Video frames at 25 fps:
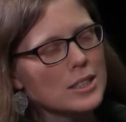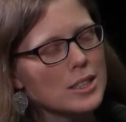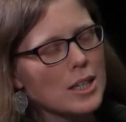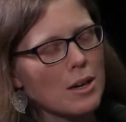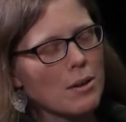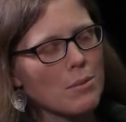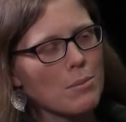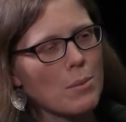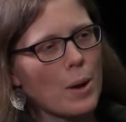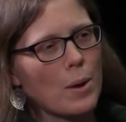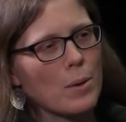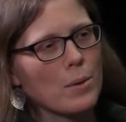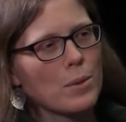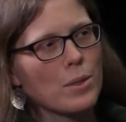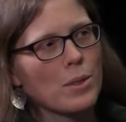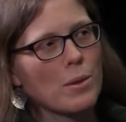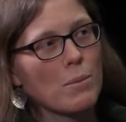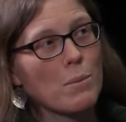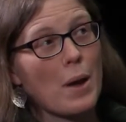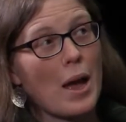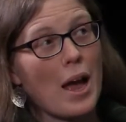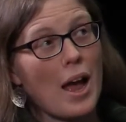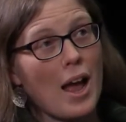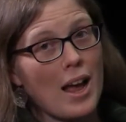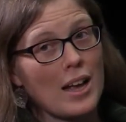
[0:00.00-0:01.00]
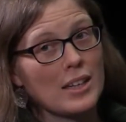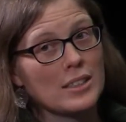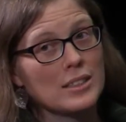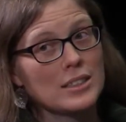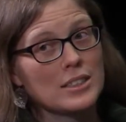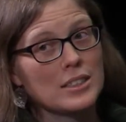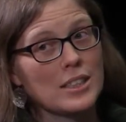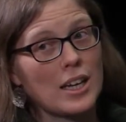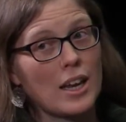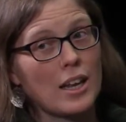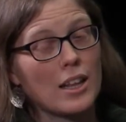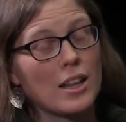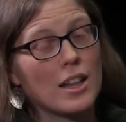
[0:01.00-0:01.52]
about the past
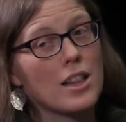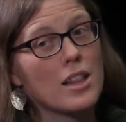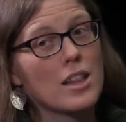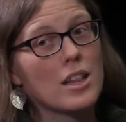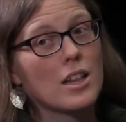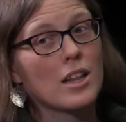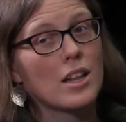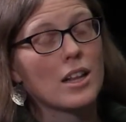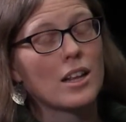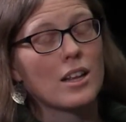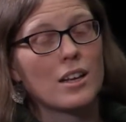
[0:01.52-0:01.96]
and